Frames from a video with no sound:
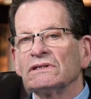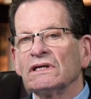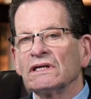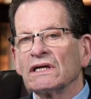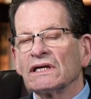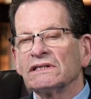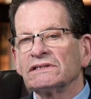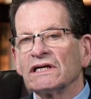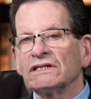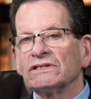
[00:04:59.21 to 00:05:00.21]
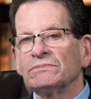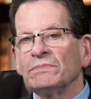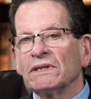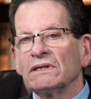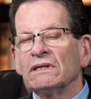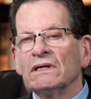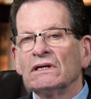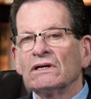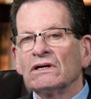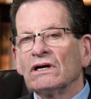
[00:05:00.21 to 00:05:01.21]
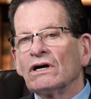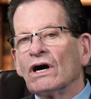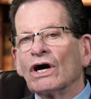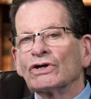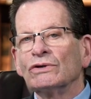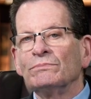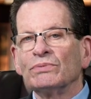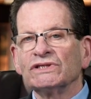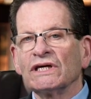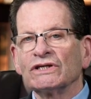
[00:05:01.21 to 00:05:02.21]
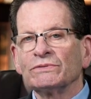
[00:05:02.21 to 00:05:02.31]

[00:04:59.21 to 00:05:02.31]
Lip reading: in the United States has been a good percentage